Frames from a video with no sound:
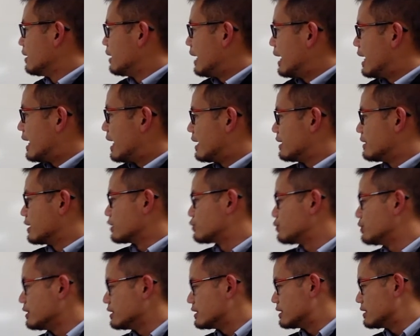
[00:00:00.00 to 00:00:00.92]
And the
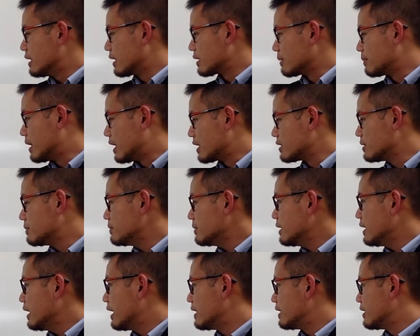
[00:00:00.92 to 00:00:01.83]
3 is on the
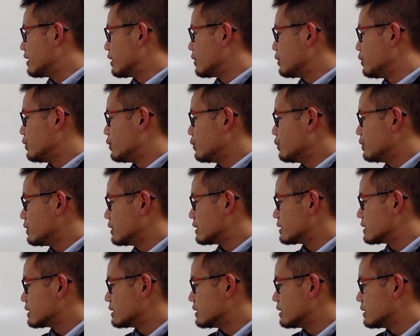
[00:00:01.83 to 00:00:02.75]
bottom, and then the u
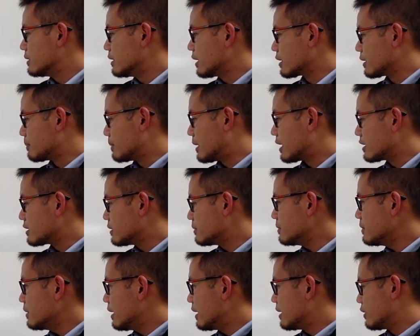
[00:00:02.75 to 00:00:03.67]
is on the
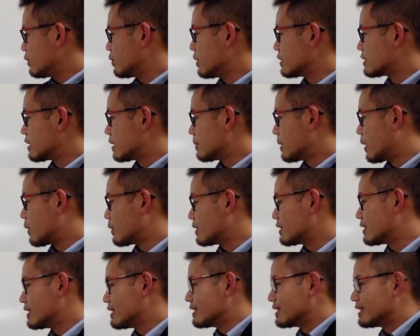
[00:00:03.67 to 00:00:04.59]
bottom, and then to a third
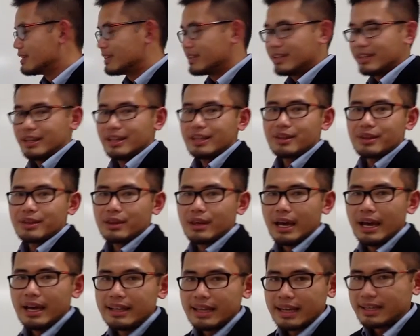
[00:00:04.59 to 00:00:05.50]
power.
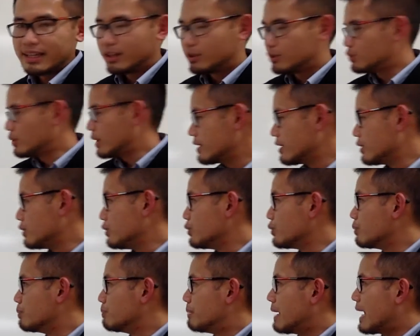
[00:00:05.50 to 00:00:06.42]
And I can the
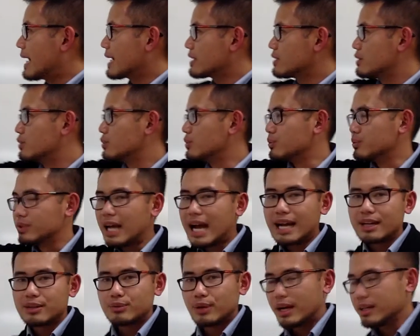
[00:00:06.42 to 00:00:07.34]
u back to
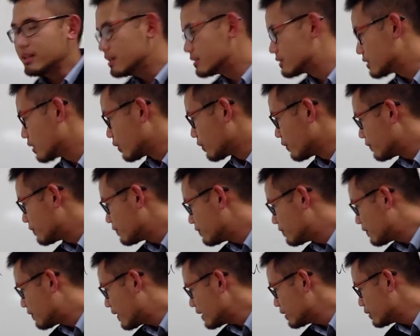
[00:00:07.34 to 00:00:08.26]
that, right? So
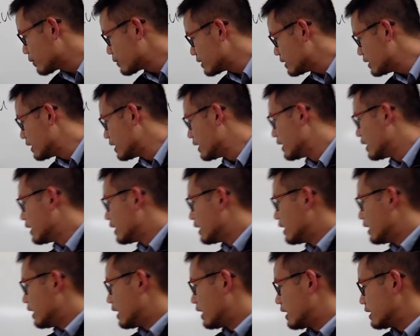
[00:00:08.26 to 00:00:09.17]
finally,
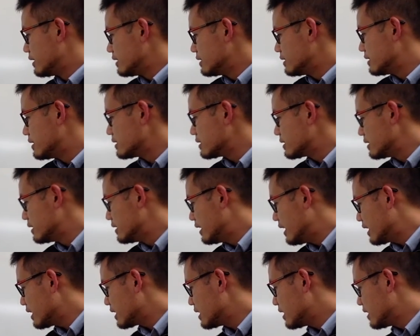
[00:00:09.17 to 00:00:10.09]
uh, this is
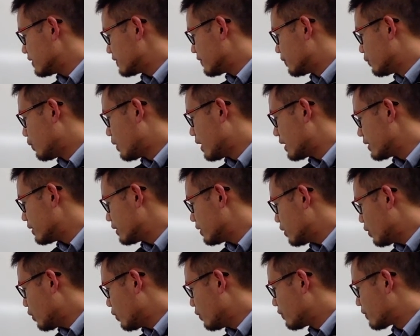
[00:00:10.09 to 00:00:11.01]
negative 1
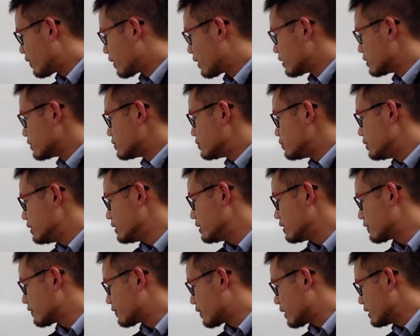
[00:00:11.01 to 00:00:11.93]
over 3 in
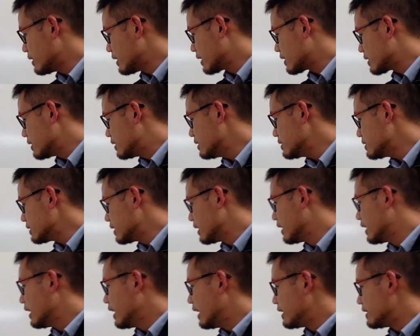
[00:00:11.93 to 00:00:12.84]
the front like this,
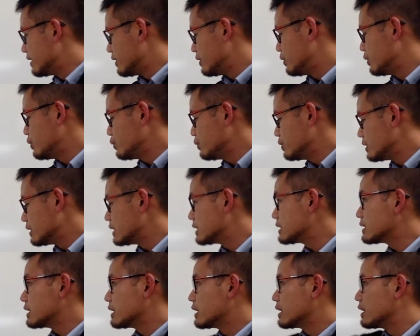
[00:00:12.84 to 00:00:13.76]
and then u
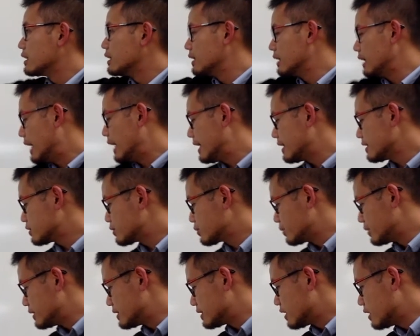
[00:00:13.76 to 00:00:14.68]
is x
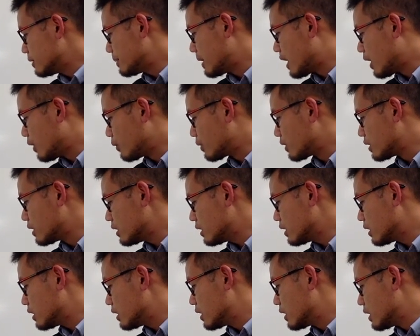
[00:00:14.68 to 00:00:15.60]
to the third
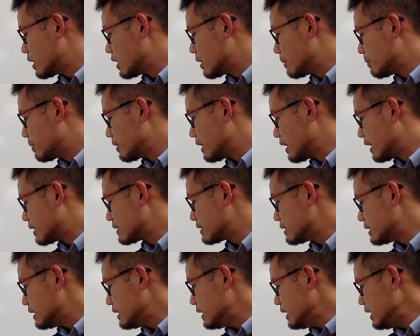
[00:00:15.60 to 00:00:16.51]
power
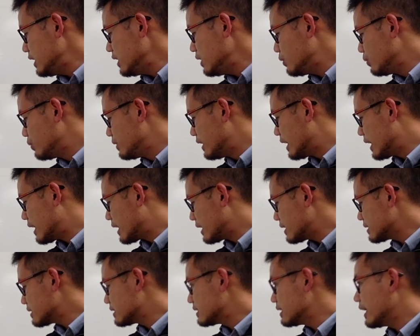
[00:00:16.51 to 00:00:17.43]
plus e to the
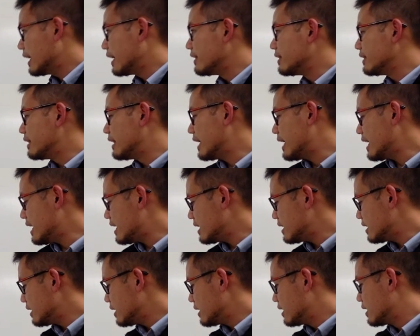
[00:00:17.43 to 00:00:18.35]
x, and
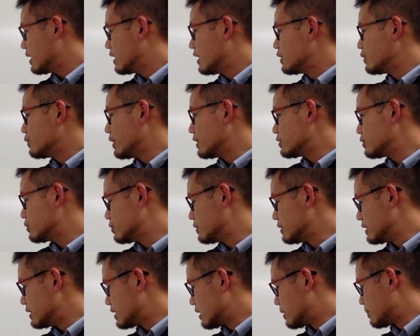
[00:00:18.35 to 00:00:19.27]
then raised to
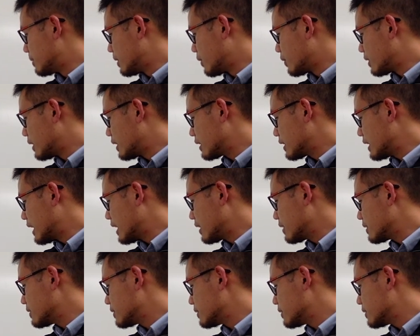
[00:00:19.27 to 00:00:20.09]
the third power like that.